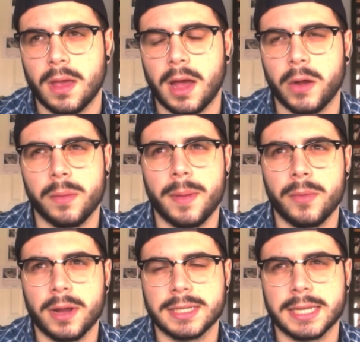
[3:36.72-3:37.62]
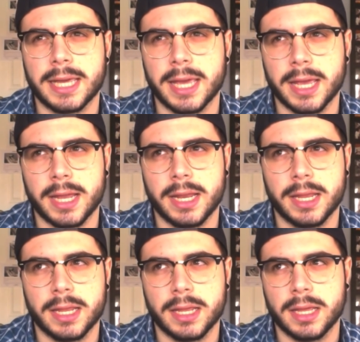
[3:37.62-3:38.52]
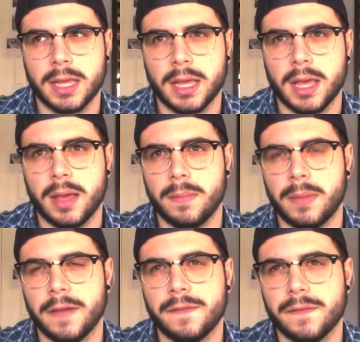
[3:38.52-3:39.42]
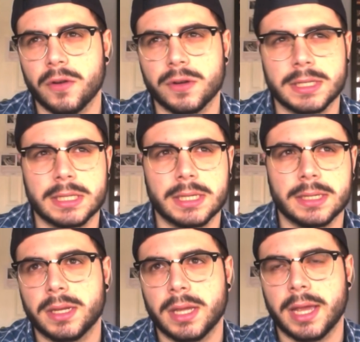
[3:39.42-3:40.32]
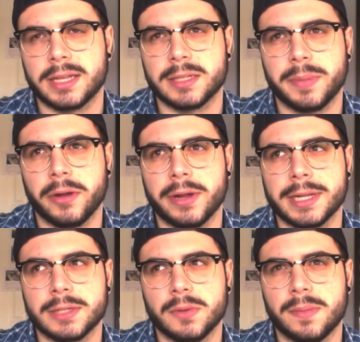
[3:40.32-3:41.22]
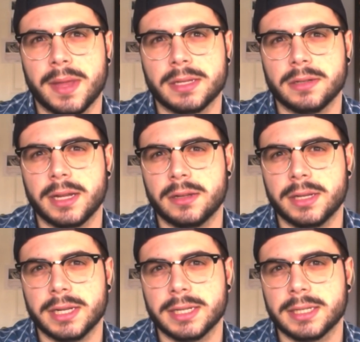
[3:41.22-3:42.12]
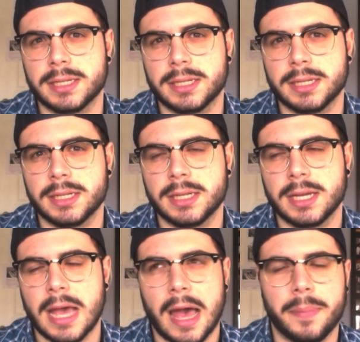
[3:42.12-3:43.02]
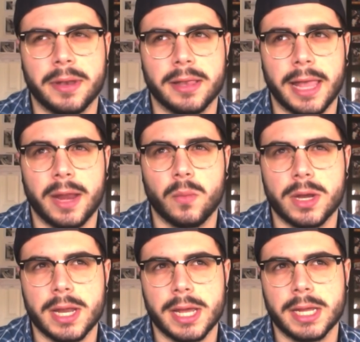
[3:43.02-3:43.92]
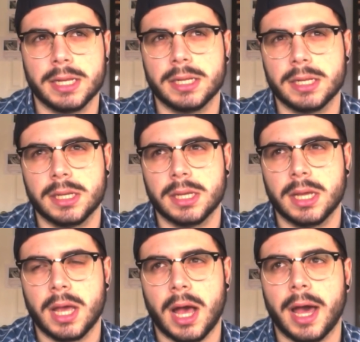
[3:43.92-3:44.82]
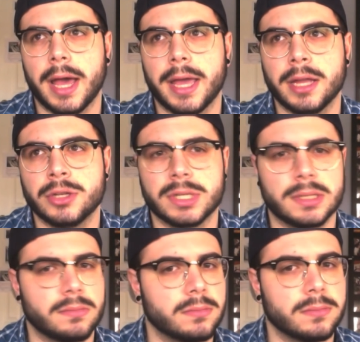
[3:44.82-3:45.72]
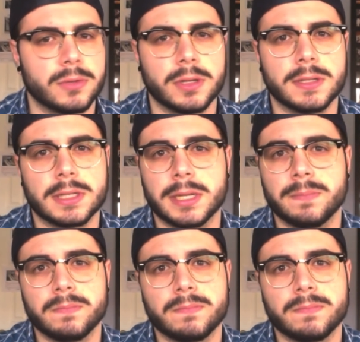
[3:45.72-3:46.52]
I remember as a kid, my first experience with mental illness happened late one night. I just couldn't sleep,